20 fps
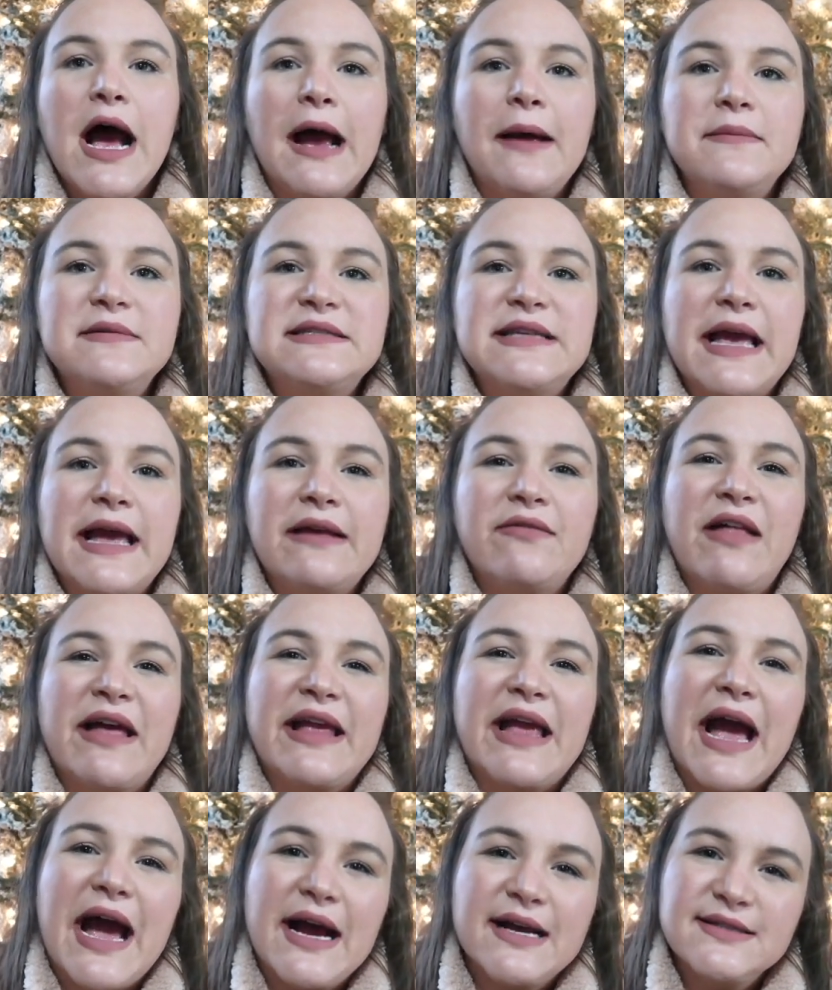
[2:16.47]
I'm saying,
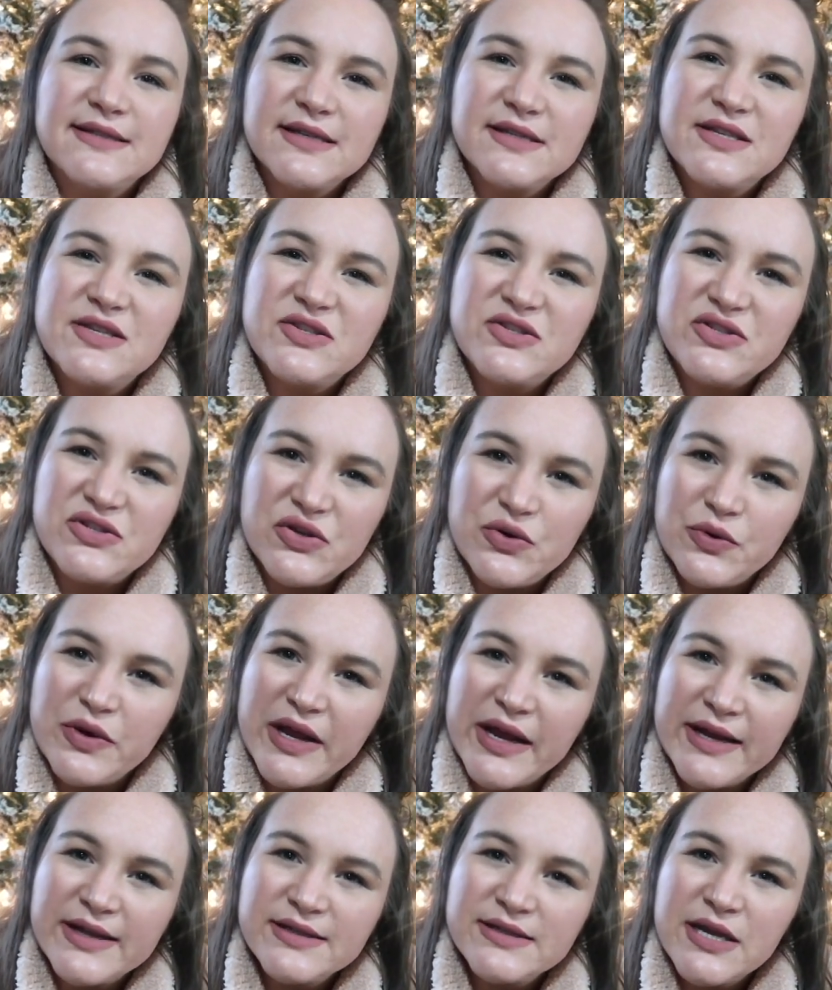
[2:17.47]
like, as a
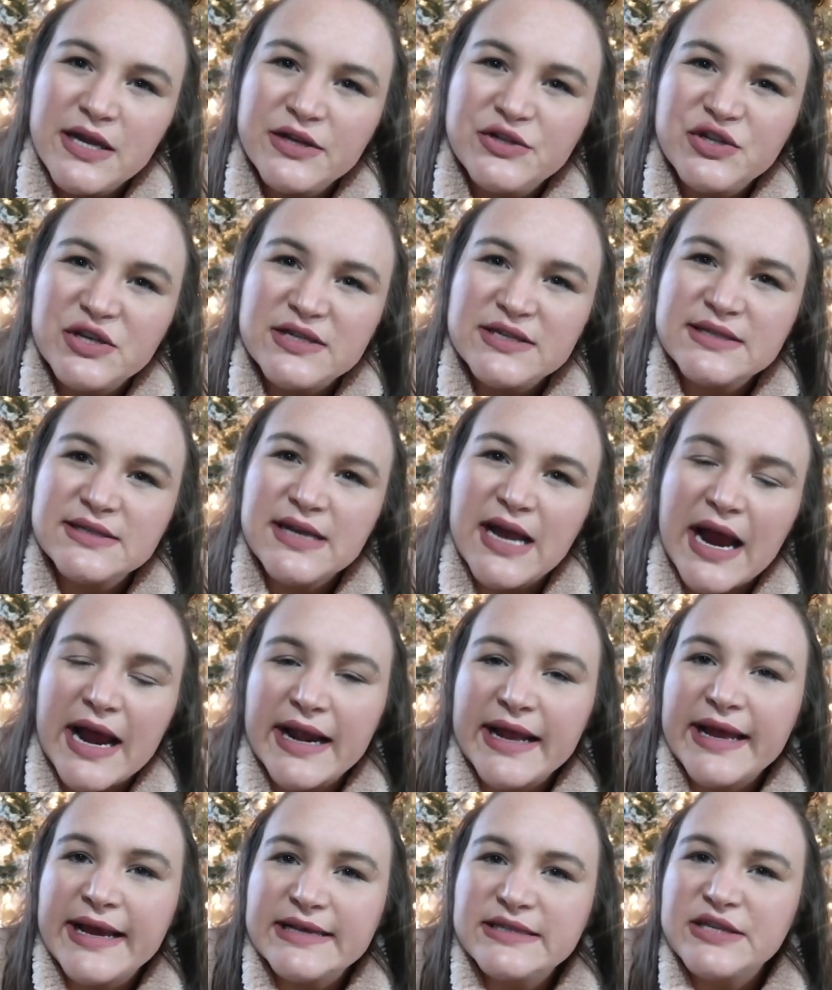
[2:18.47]
student, just
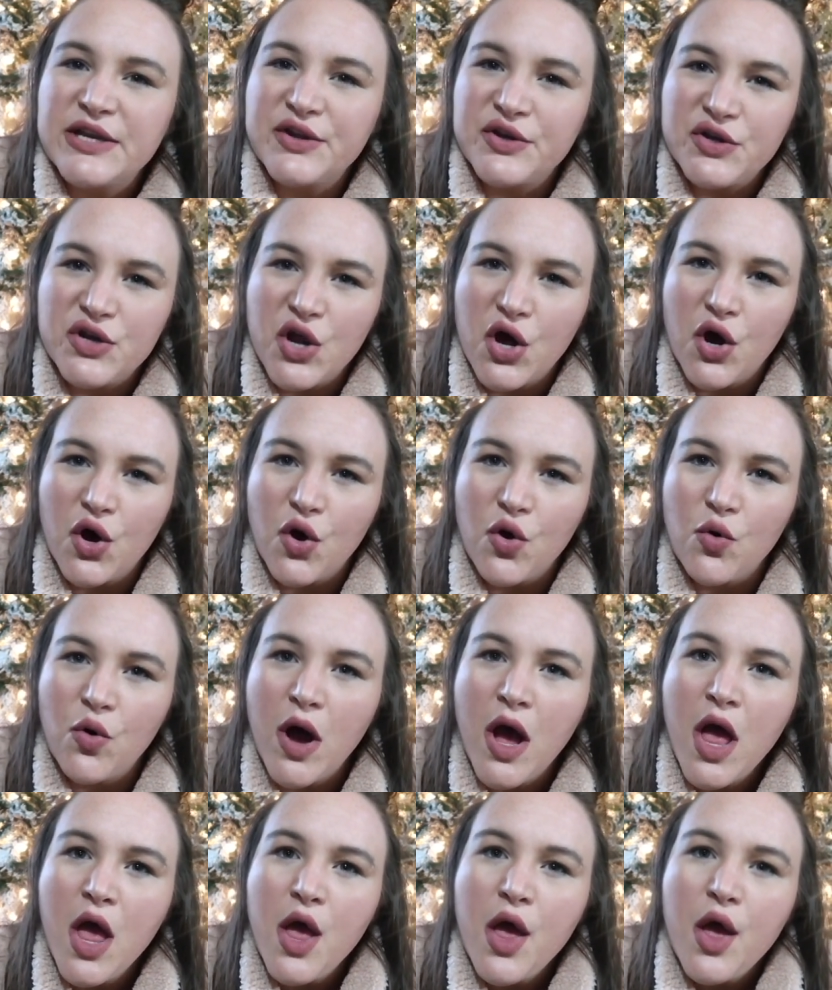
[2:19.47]
kind of get to
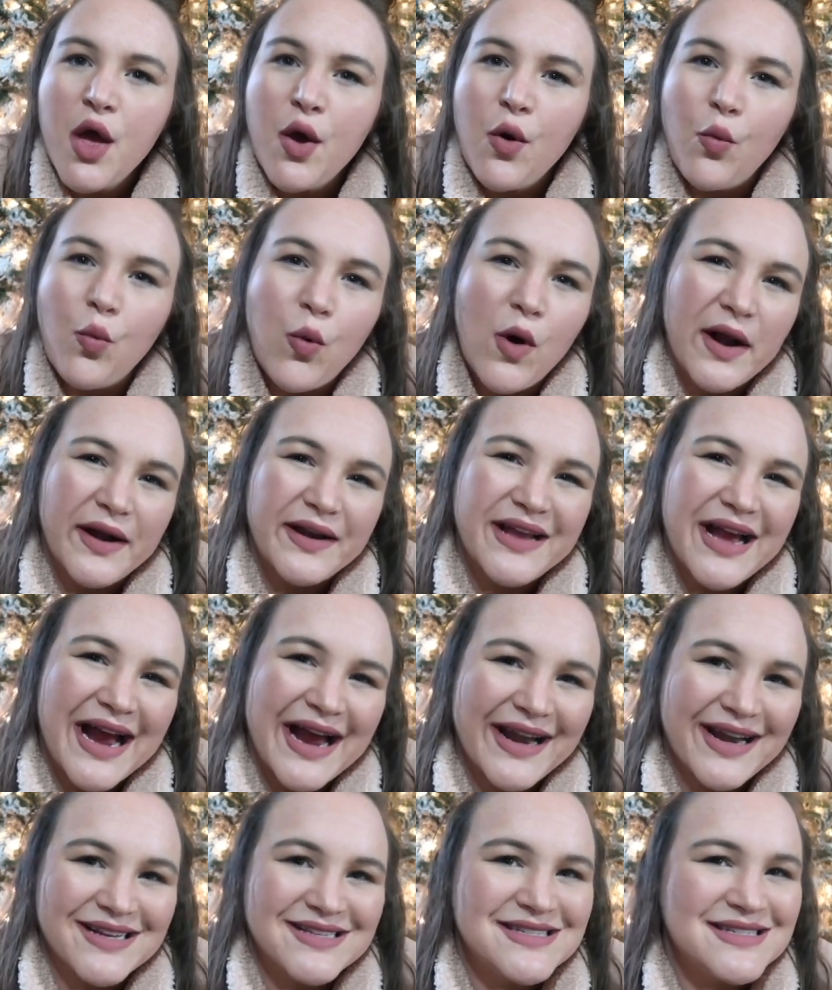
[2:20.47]
know what
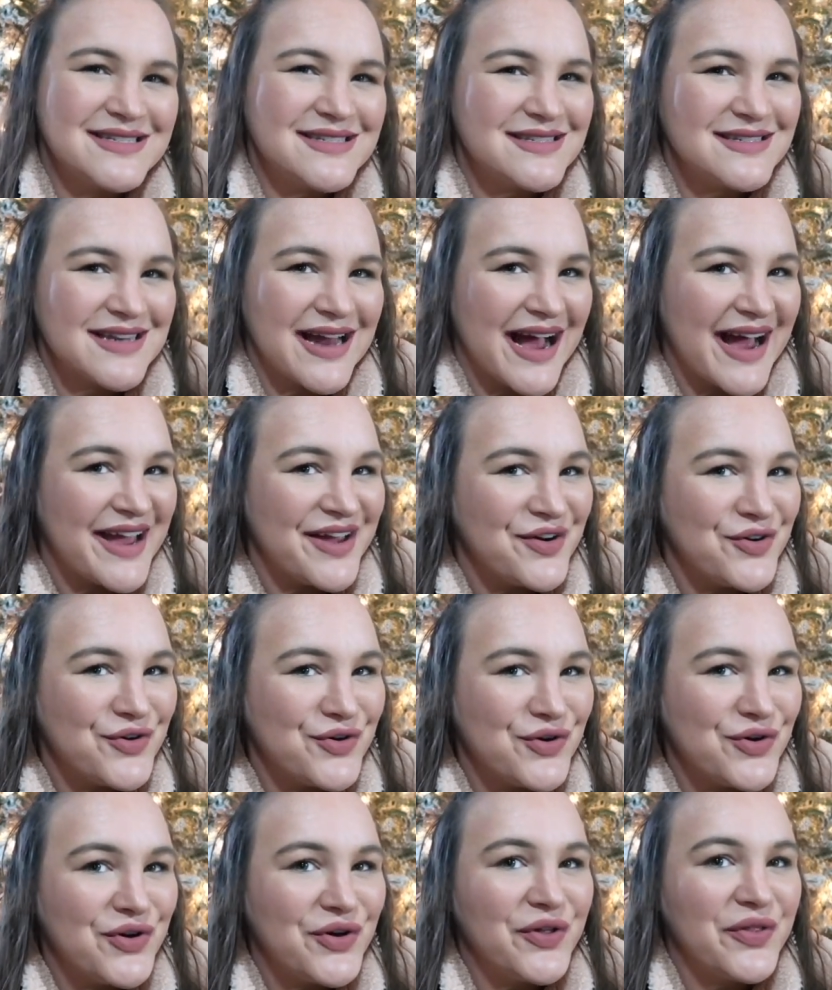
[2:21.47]
kind of
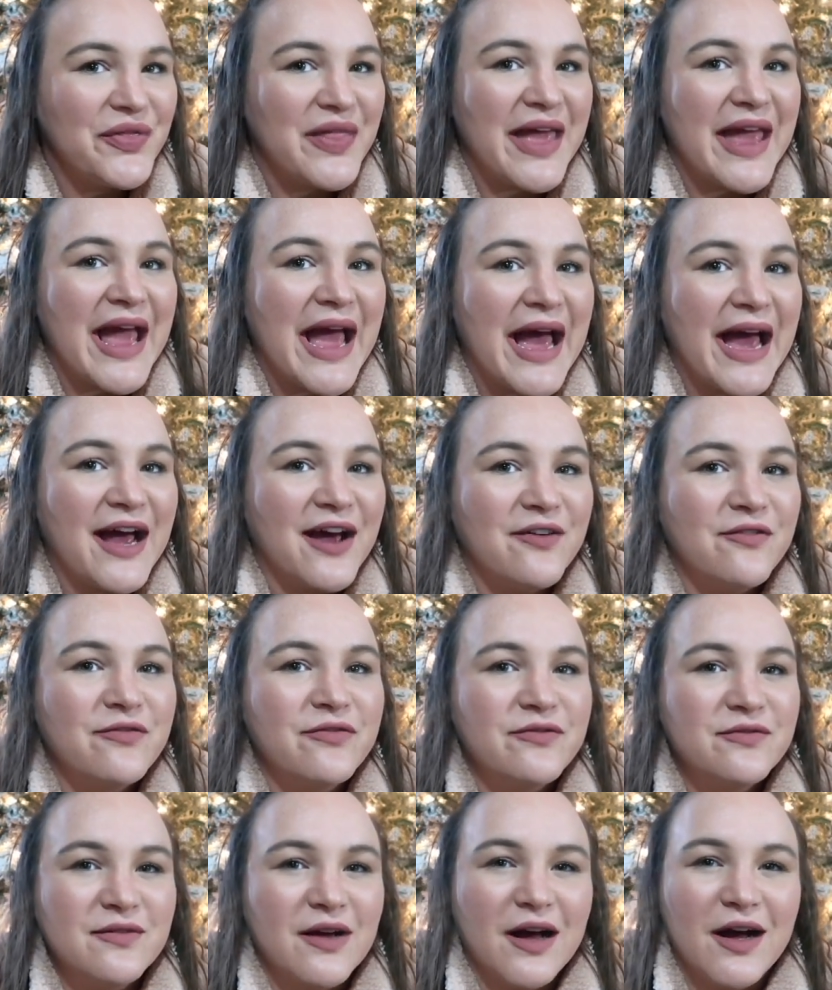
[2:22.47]
style they have